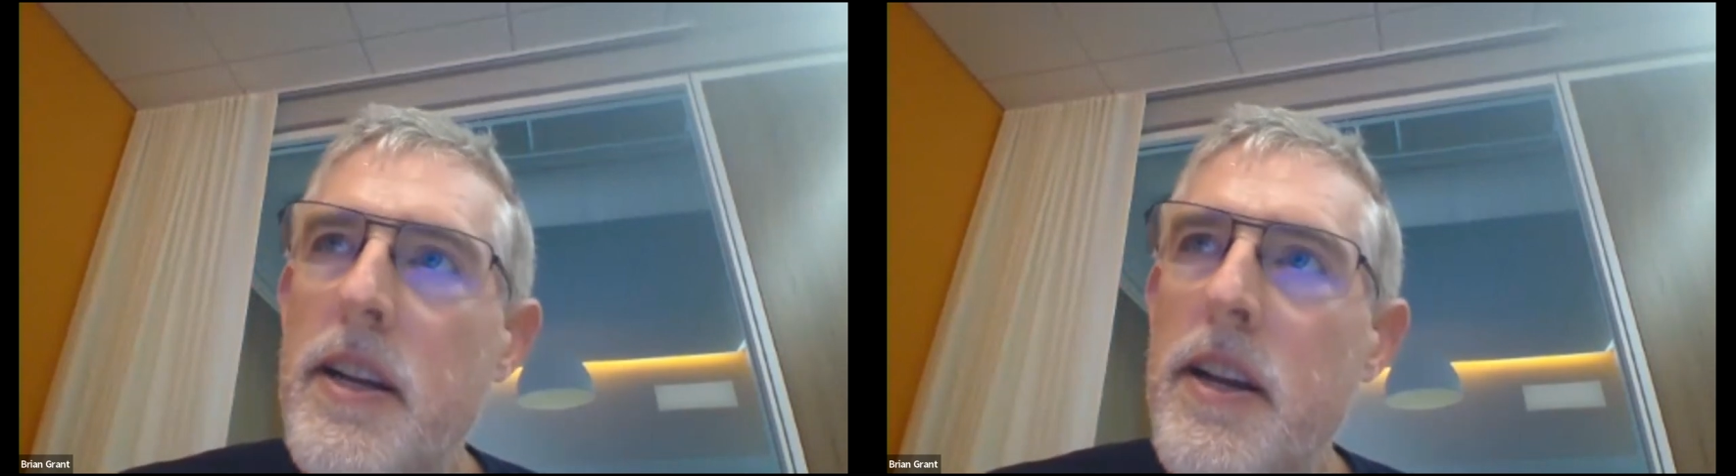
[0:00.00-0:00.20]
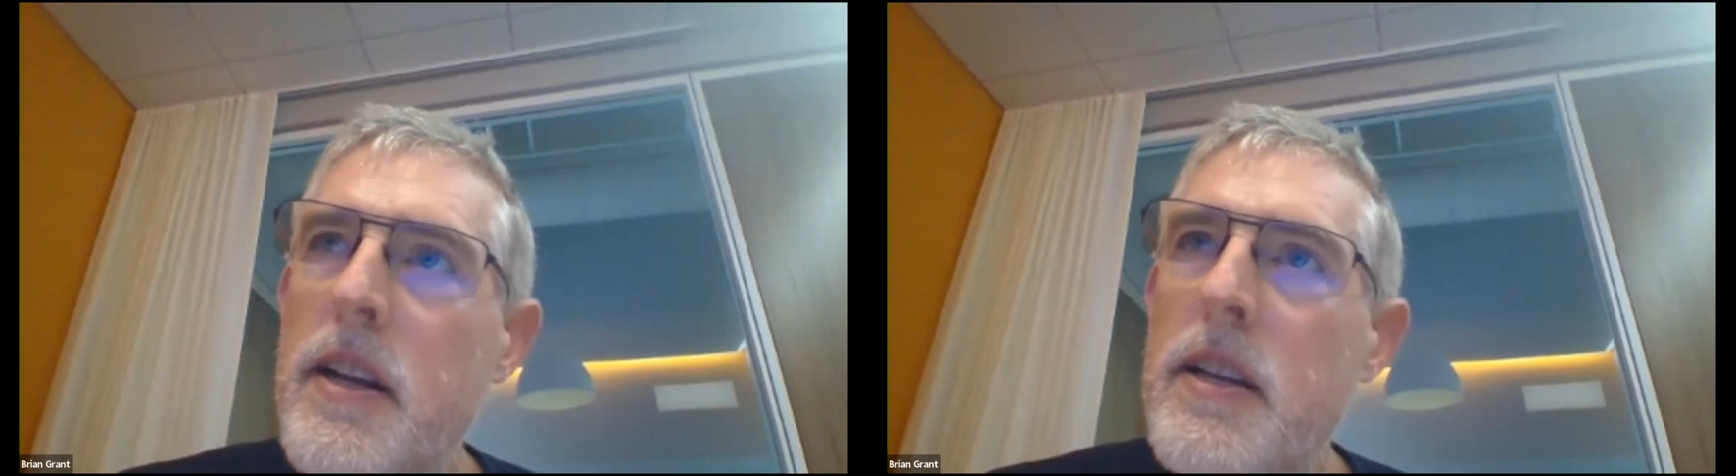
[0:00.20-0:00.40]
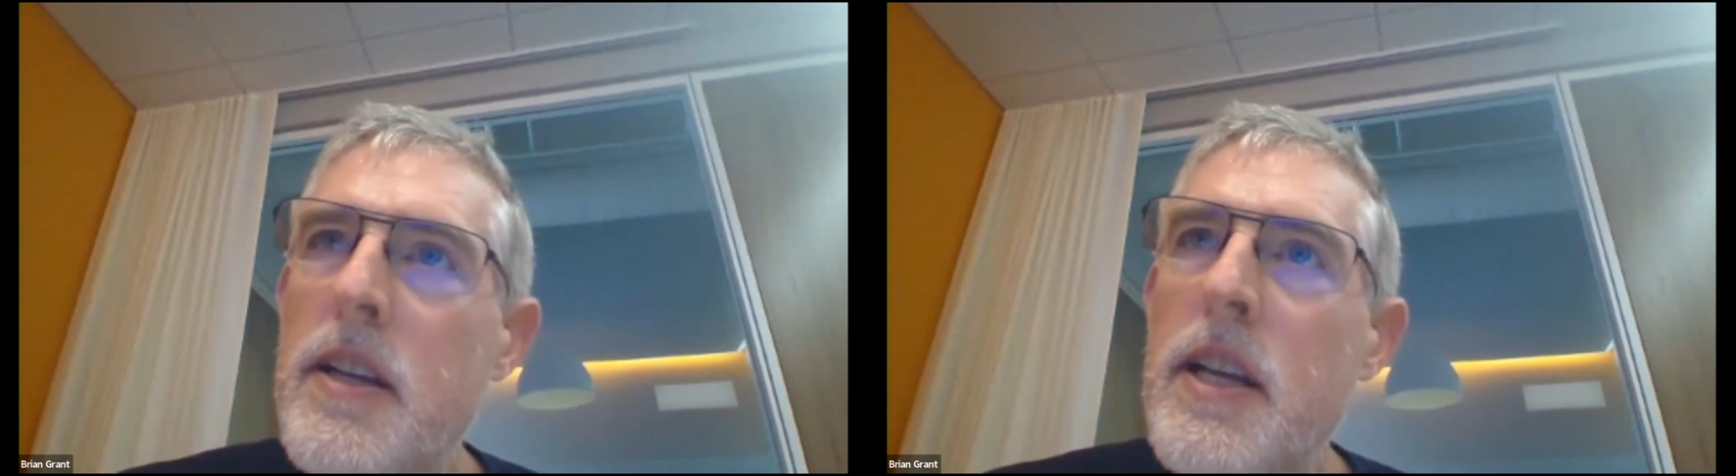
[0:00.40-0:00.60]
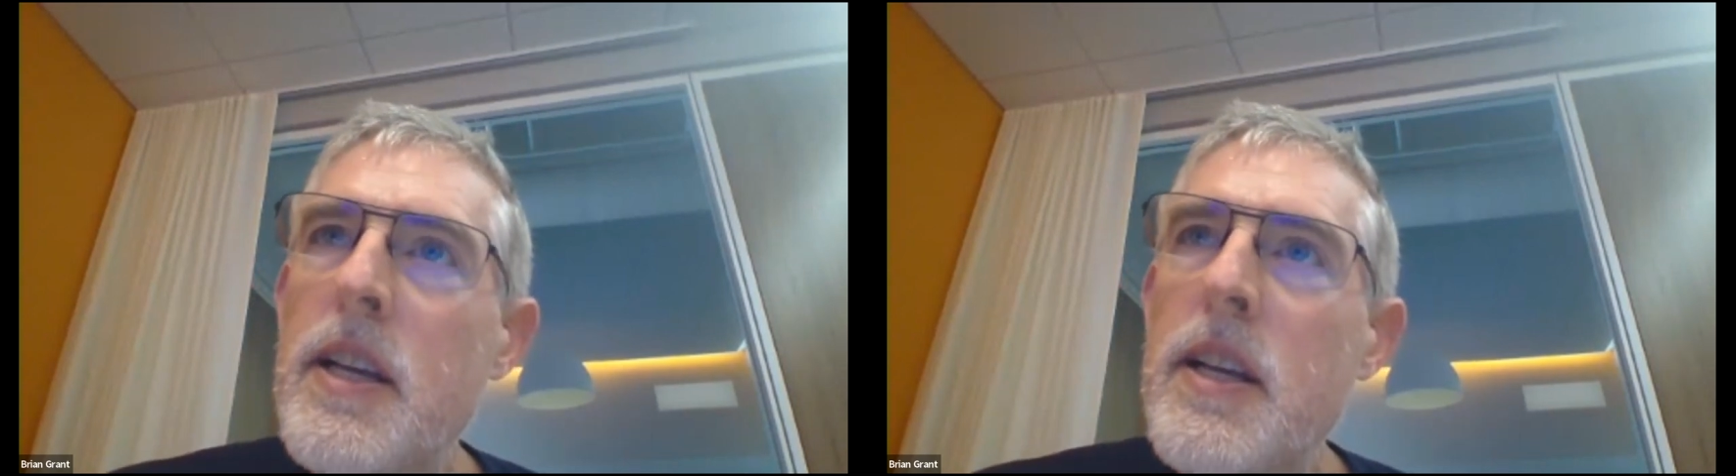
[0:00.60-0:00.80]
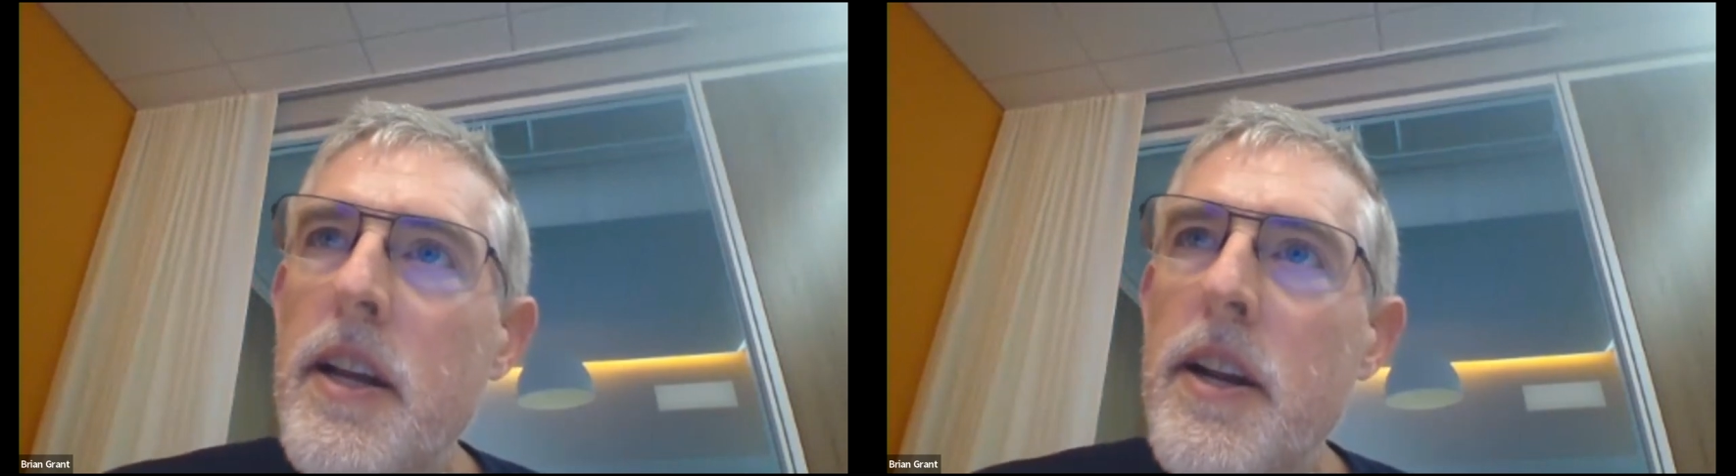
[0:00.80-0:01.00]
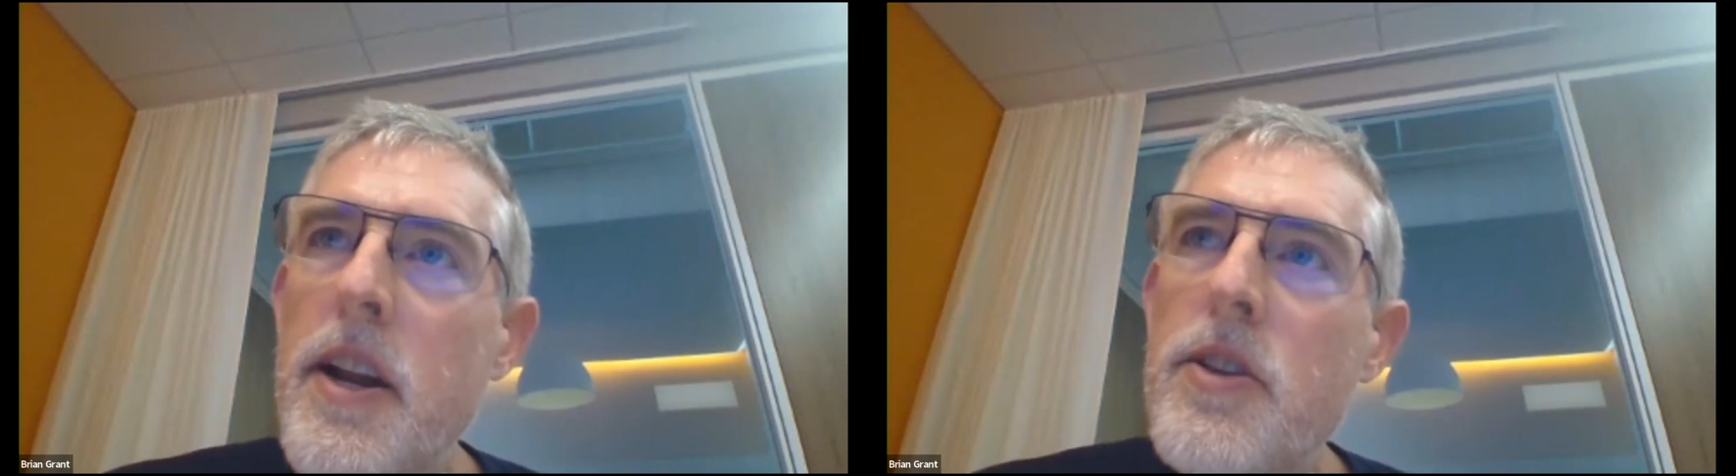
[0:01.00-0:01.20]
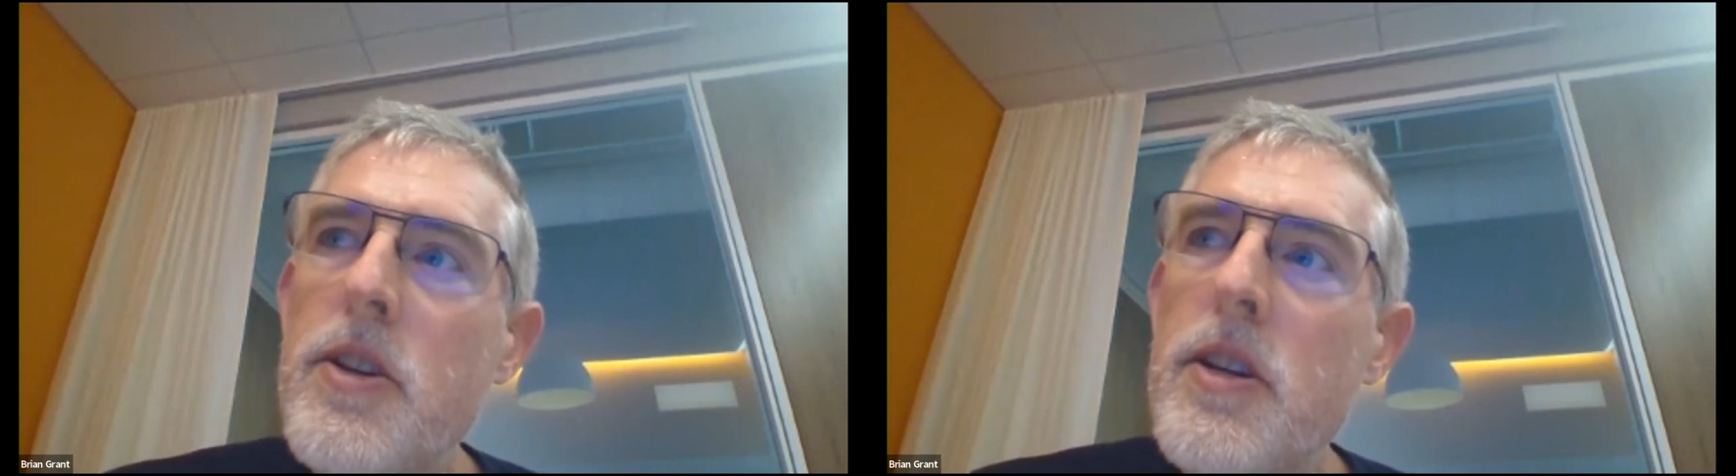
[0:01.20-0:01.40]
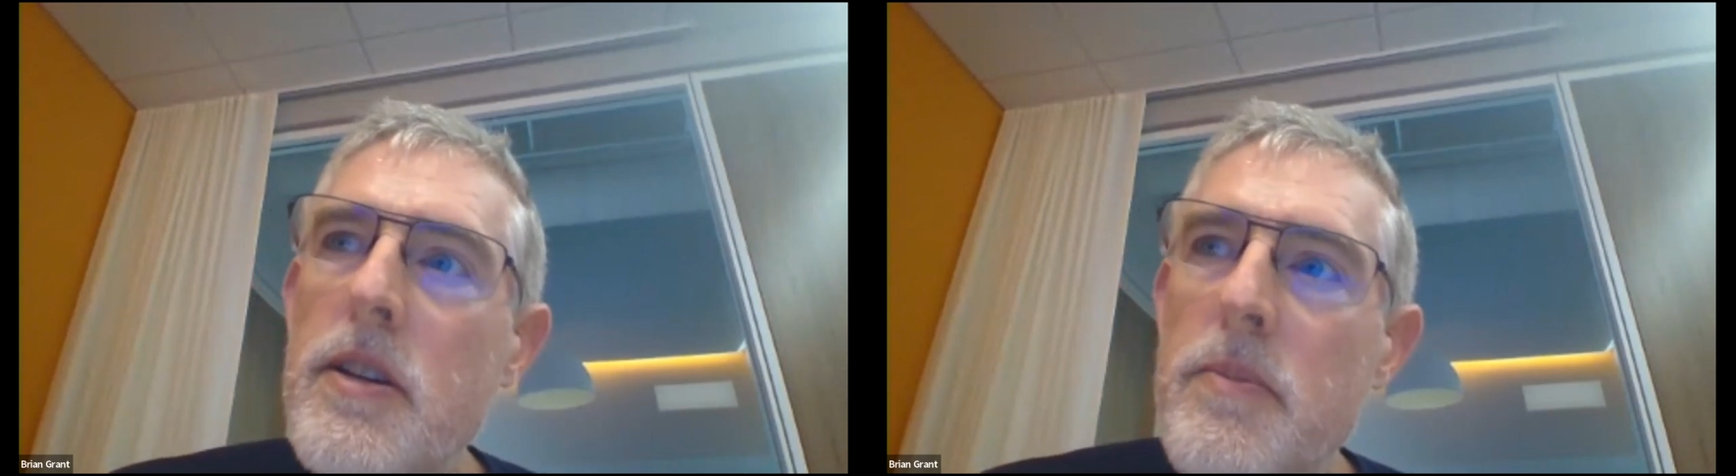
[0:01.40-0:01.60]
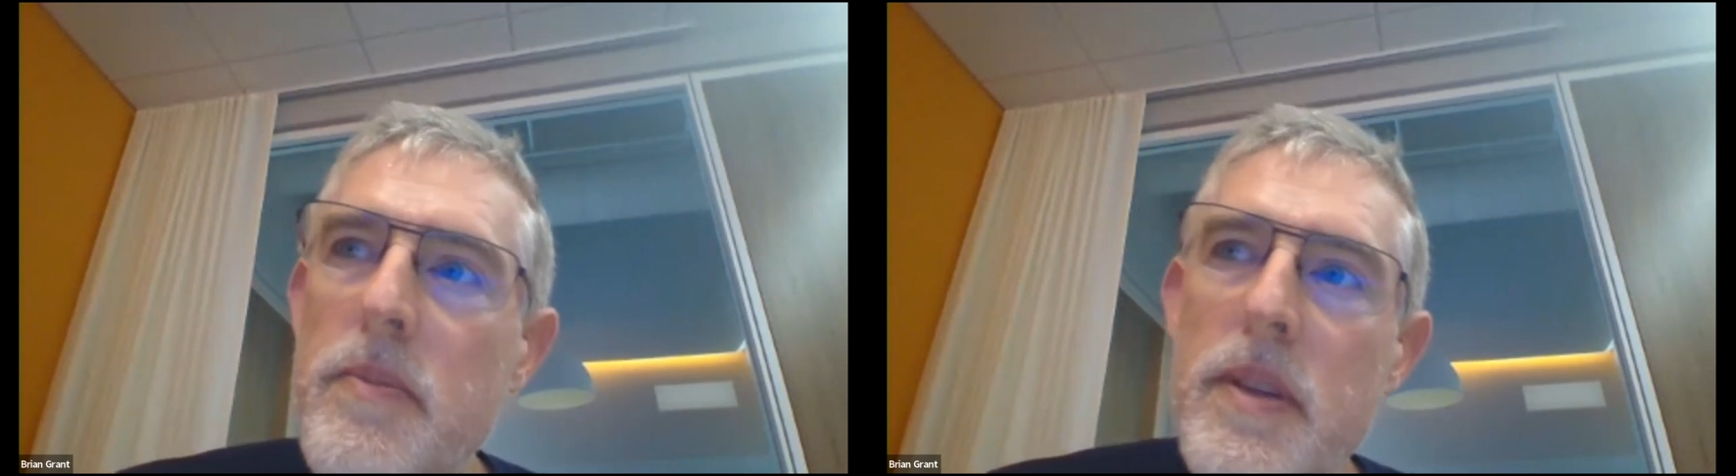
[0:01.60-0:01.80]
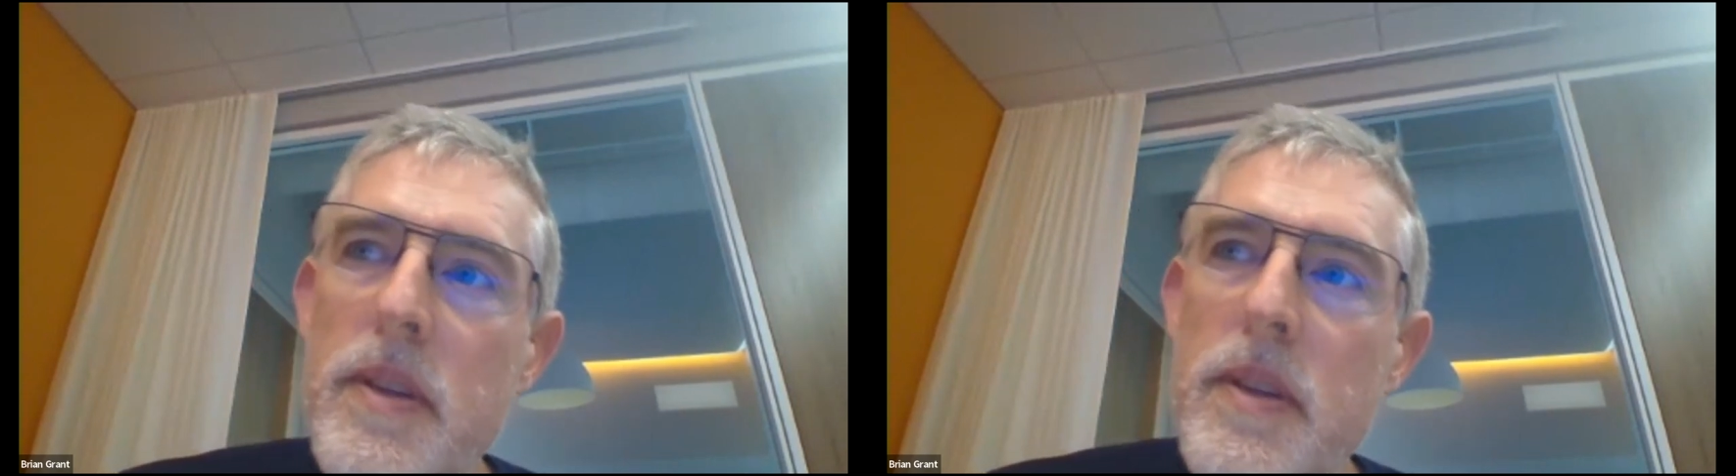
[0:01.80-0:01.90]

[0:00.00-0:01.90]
And another